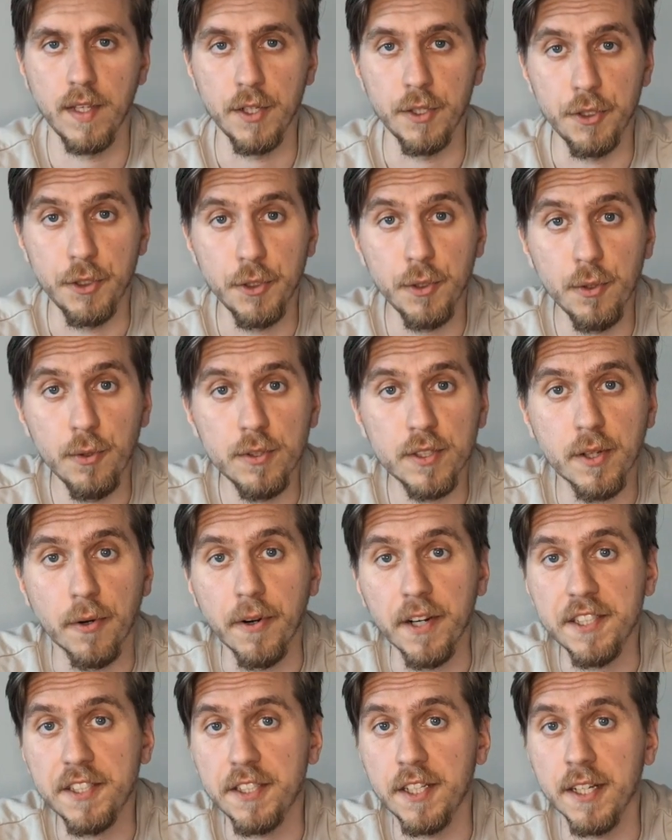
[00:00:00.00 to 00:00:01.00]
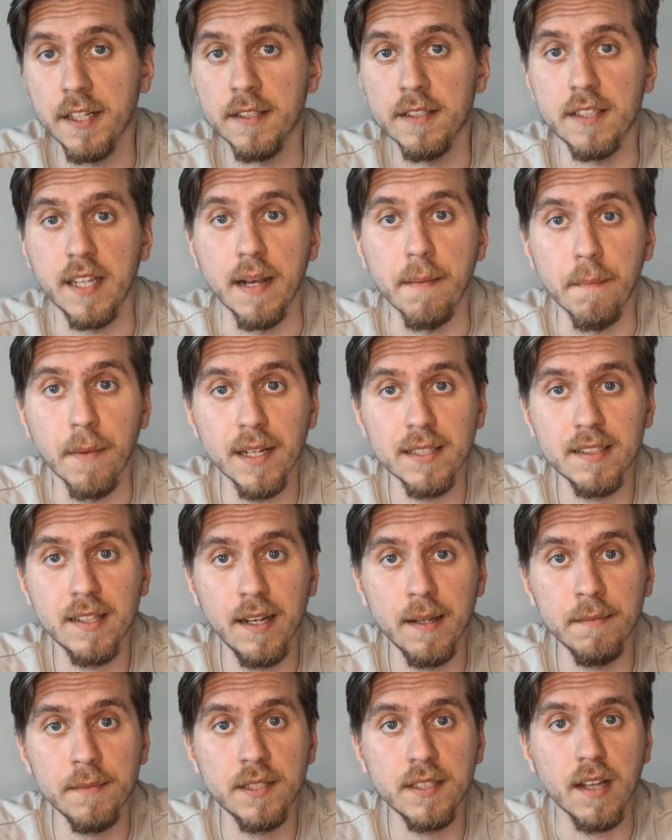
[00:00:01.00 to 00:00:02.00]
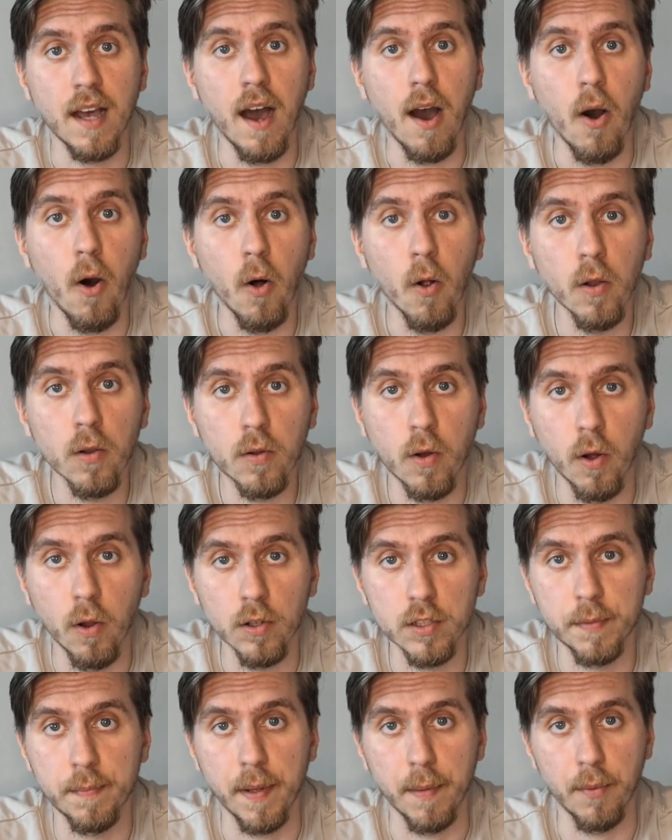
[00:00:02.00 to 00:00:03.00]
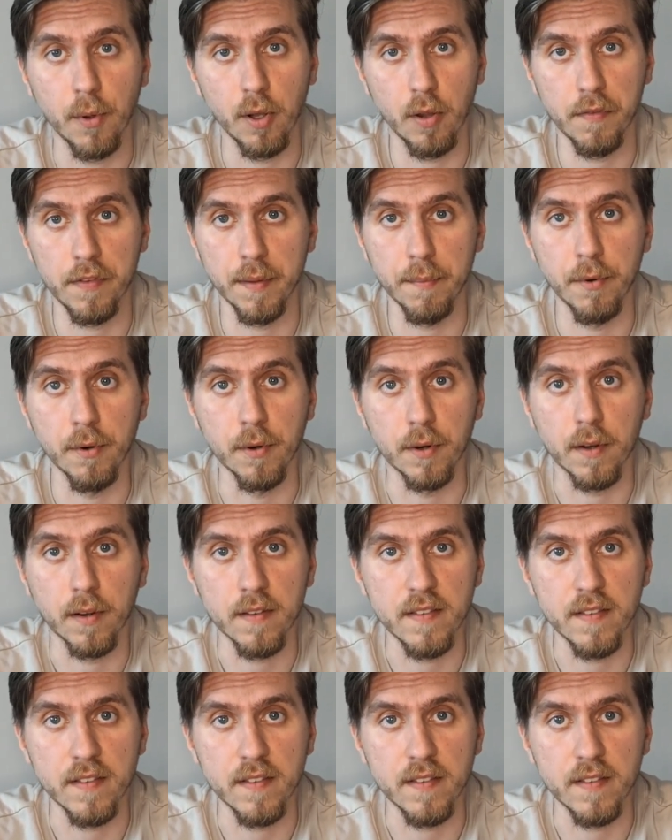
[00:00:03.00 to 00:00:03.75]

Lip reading: Jews, Christians, and Muslims are all called people of the book.